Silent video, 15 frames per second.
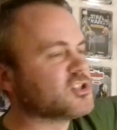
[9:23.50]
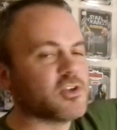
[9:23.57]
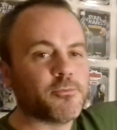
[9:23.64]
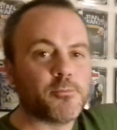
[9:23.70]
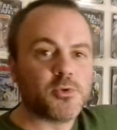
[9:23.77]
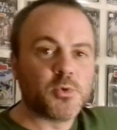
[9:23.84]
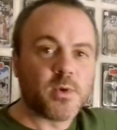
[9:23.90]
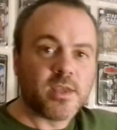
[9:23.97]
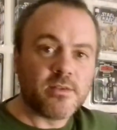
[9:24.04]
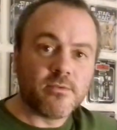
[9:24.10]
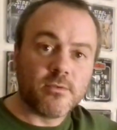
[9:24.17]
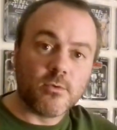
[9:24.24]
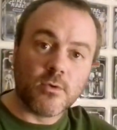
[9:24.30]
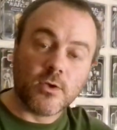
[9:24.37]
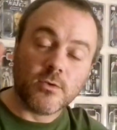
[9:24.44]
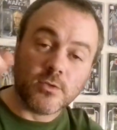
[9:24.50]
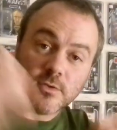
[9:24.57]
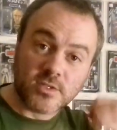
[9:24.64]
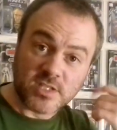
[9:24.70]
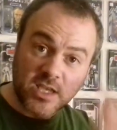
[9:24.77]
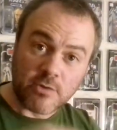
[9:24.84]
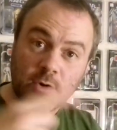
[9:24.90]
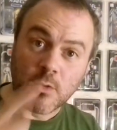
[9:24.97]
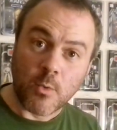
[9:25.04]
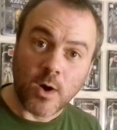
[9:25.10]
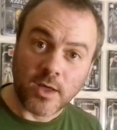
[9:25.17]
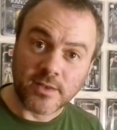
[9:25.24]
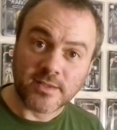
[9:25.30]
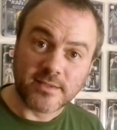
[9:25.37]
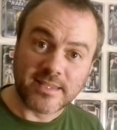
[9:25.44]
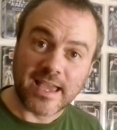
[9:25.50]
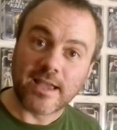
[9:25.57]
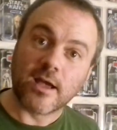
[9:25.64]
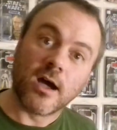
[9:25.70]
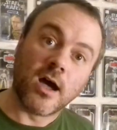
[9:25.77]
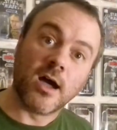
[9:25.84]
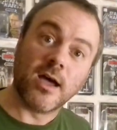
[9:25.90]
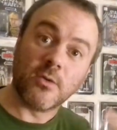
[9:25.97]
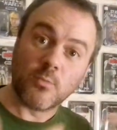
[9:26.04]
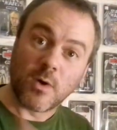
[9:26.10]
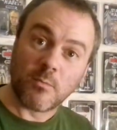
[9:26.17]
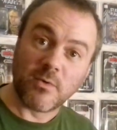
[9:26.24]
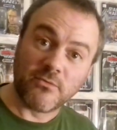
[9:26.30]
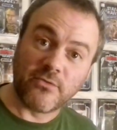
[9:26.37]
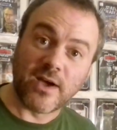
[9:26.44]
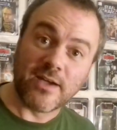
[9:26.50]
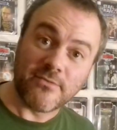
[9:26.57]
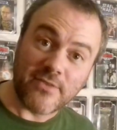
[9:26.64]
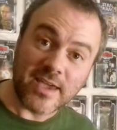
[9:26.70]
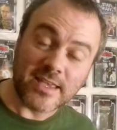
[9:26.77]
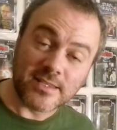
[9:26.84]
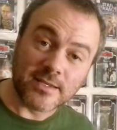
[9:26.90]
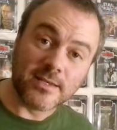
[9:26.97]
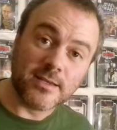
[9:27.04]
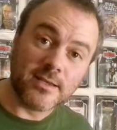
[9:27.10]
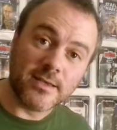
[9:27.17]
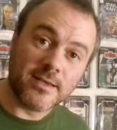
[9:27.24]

stuff between zero one Dengar and one one five Vader.